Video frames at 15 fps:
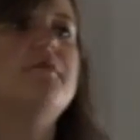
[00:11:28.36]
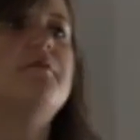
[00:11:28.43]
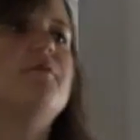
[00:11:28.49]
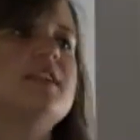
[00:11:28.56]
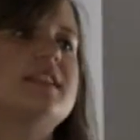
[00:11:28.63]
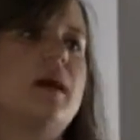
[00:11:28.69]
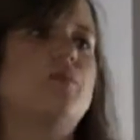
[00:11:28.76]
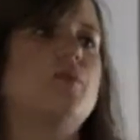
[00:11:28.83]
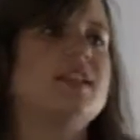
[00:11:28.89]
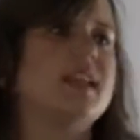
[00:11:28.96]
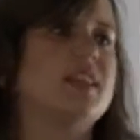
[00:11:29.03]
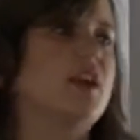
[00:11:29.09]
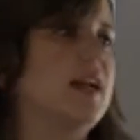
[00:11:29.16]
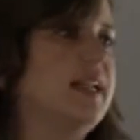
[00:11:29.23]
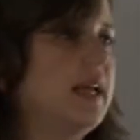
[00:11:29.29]
if for some
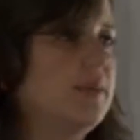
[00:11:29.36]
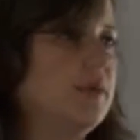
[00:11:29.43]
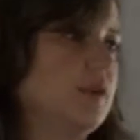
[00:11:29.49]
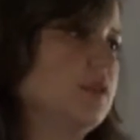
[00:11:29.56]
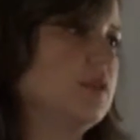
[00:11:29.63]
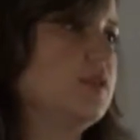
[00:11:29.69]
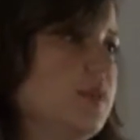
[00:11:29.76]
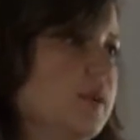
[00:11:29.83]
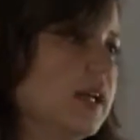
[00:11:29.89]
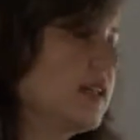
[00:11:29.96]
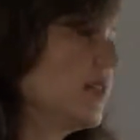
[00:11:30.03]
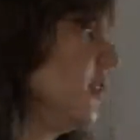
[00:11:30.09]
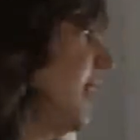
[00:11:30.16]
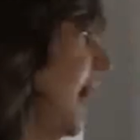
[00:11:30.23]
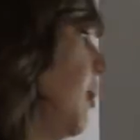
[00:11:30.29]
reason they're unable to work.
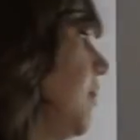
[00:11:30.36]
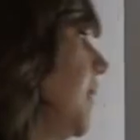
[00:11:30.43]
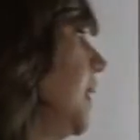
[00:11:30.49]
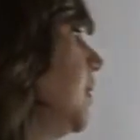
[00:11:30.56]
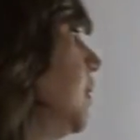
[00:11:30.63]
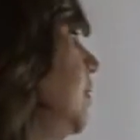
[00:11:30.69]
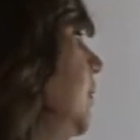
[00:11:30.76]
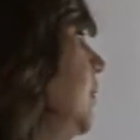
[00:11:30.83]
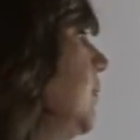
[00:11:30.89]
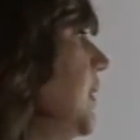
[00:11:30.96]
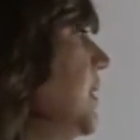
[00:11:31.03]
So that would include, for